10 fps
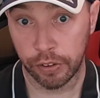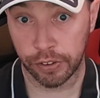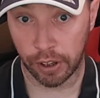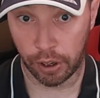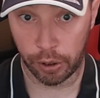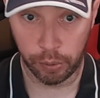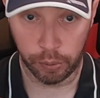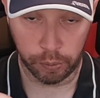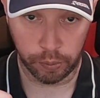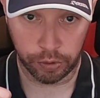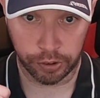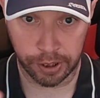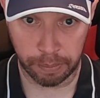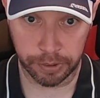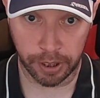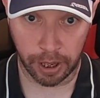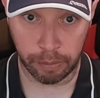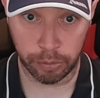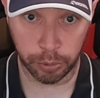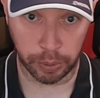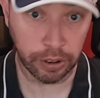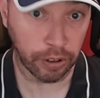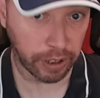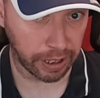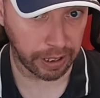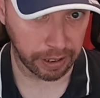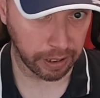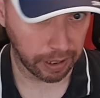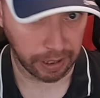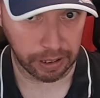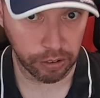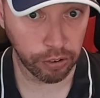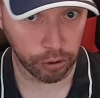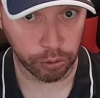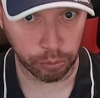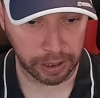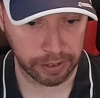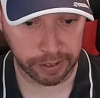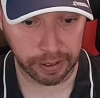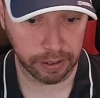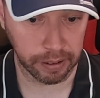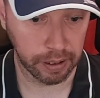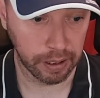So sometimes when you're getting into racing,